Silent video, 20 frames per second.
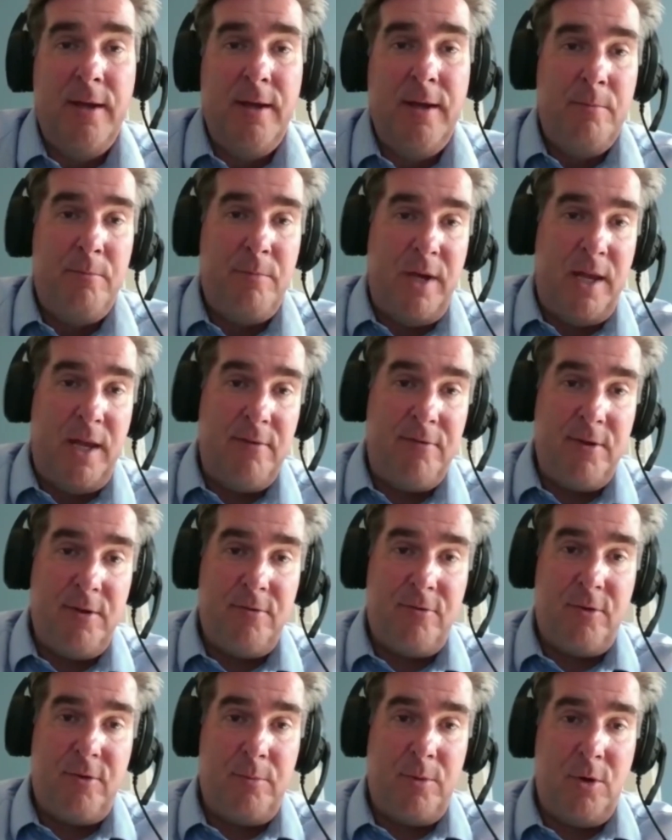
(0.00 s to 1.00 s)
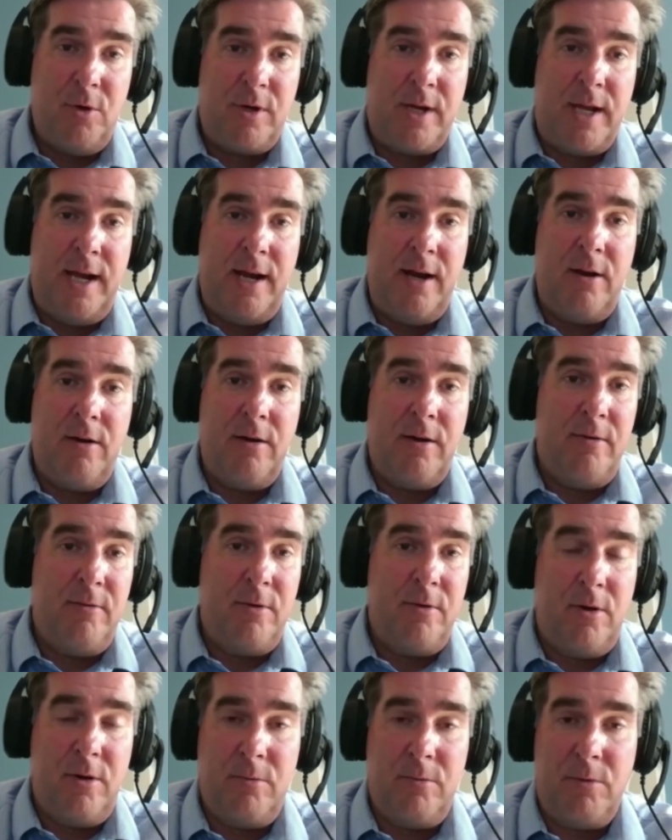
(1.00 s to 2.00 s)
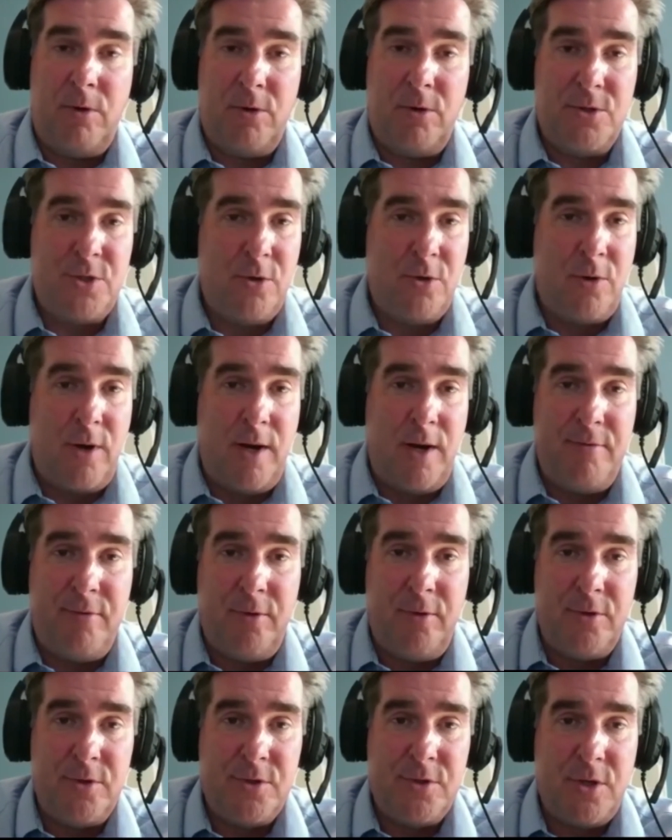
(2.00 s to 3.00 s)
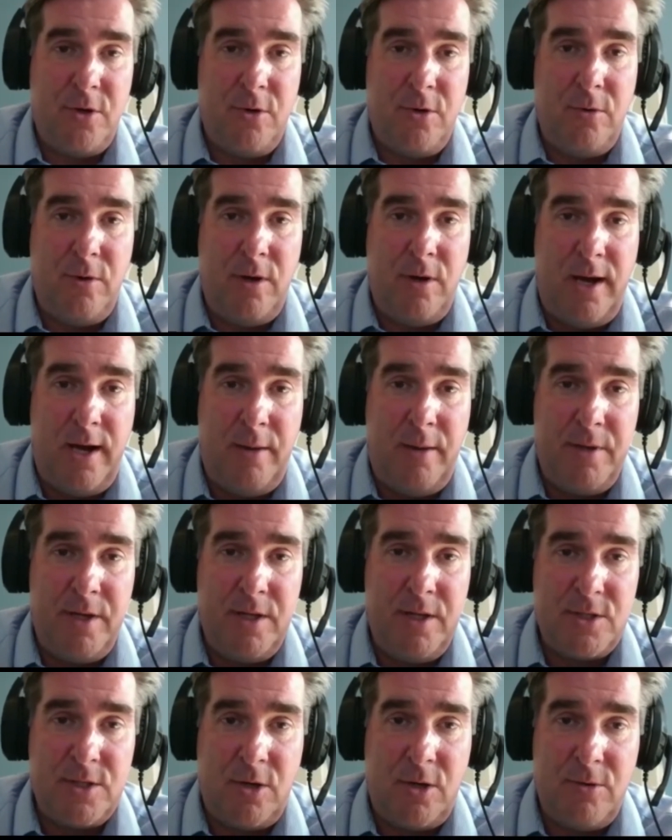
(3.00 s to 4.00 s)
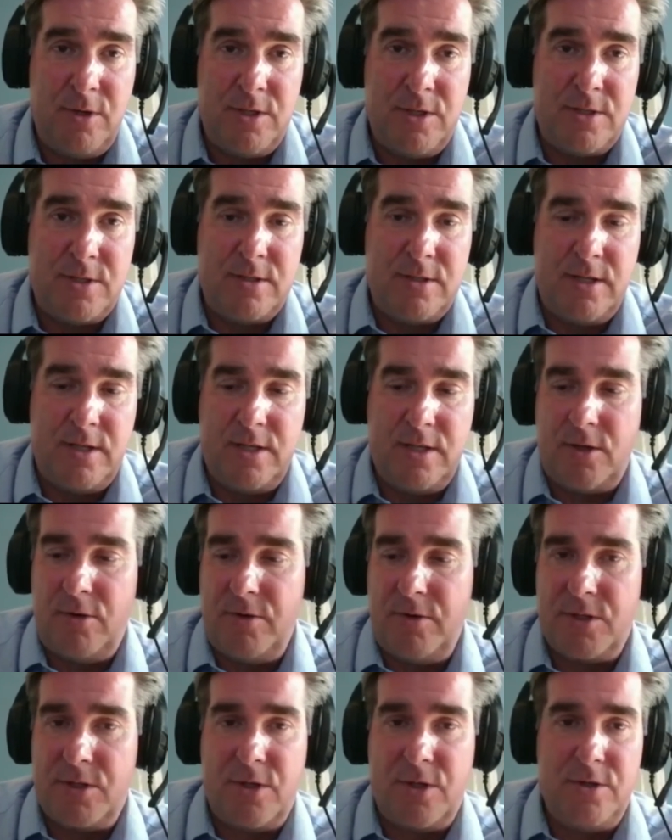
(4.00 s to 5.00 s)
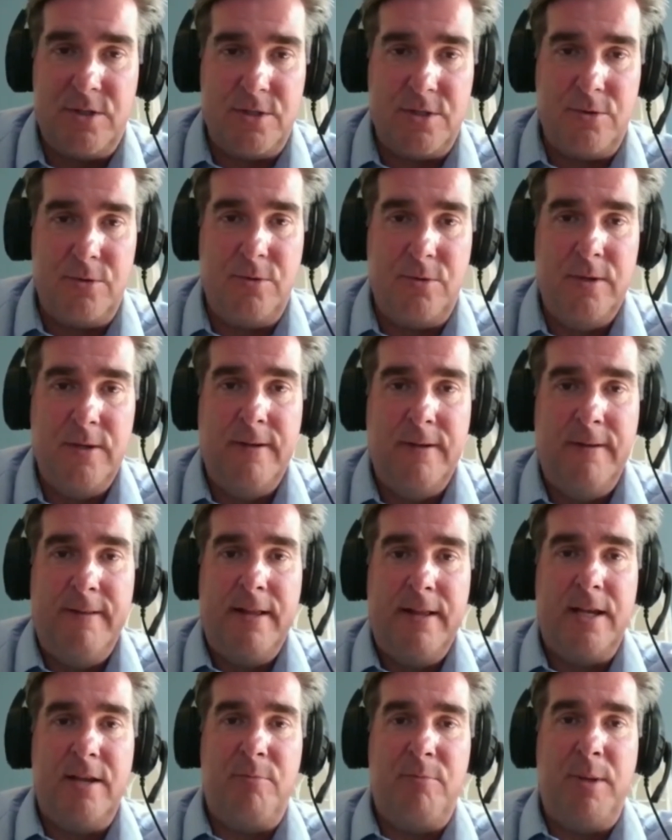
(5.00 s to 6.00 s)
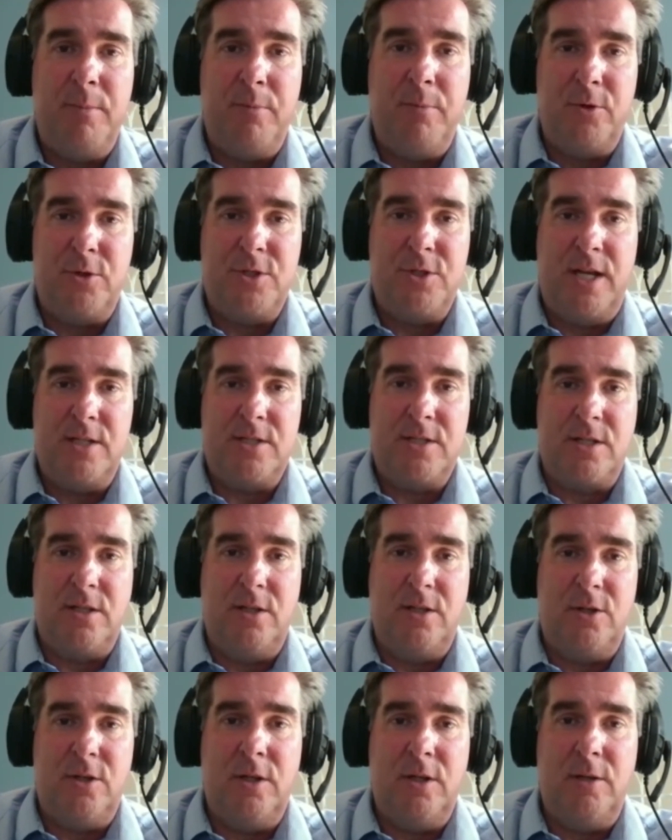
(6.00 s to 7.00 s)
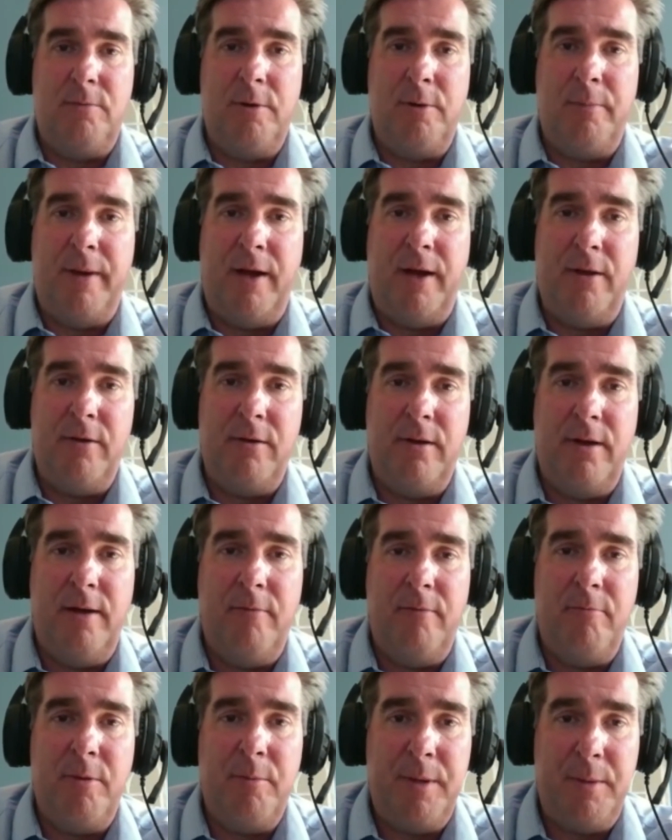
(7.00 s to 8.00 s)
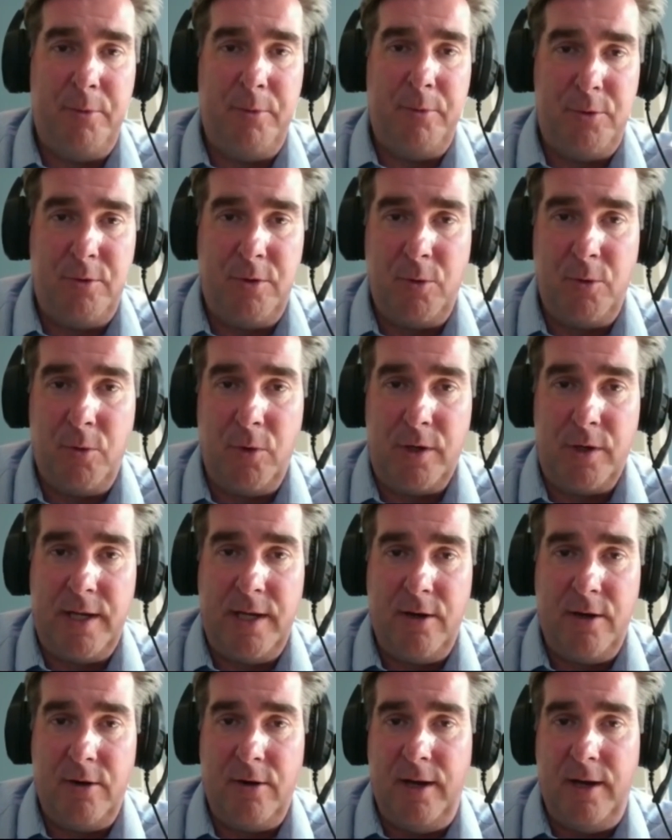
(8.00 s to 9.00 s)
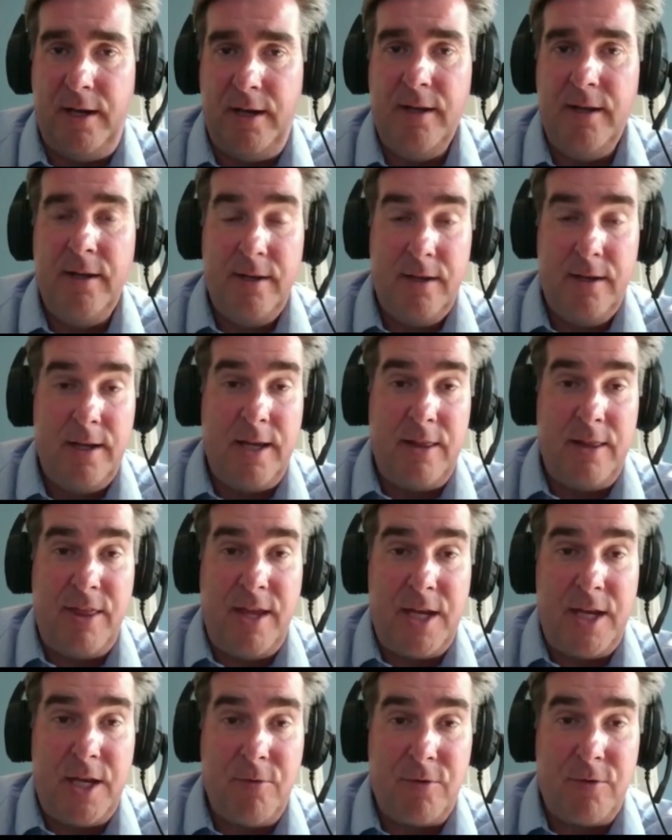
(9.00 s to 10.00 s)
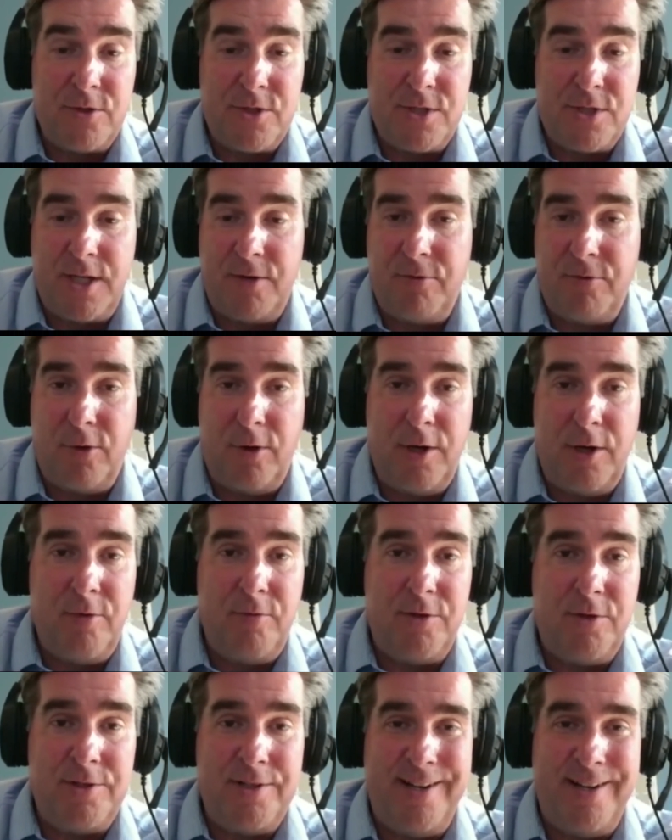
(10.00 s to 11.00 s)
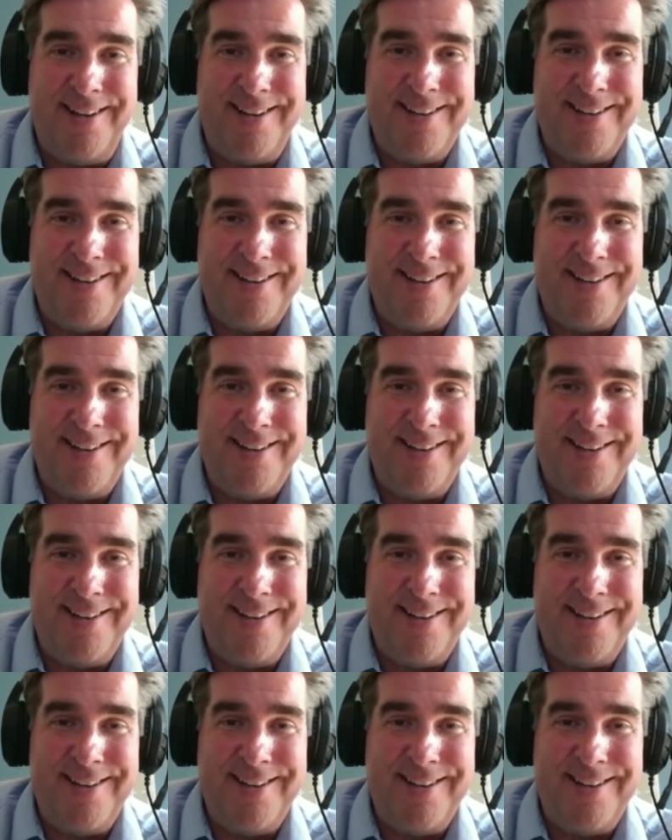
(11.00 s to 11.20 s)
benefited from your care are so grateful. So it's always good to give people a chance to learn a little bit about the people doing the work here. And thank you for sitting for our interview today.